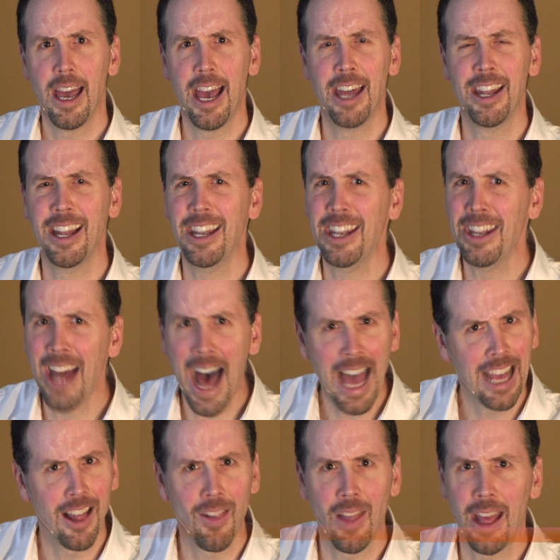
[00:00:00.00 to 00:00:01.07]
and
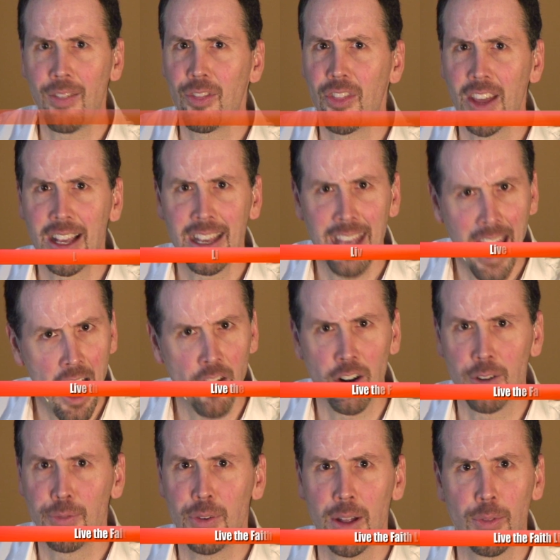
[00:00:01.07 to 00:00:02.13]
annihilate the
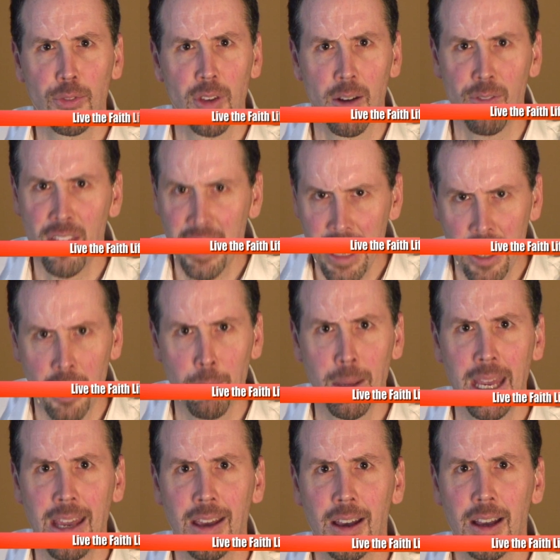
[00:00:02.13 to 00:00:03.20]
counterfeits of the
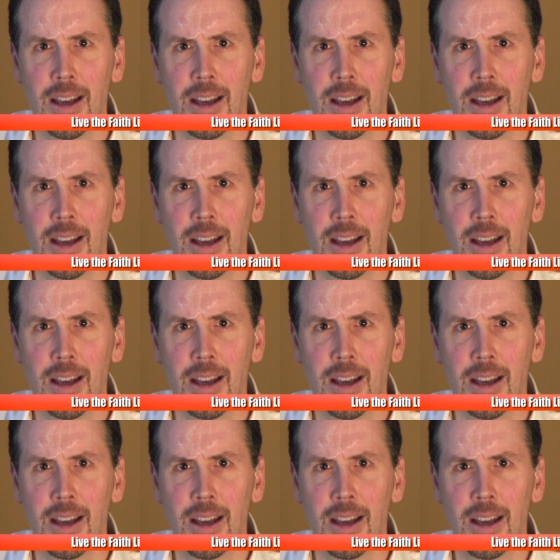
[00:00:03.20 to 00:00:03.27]
enemy.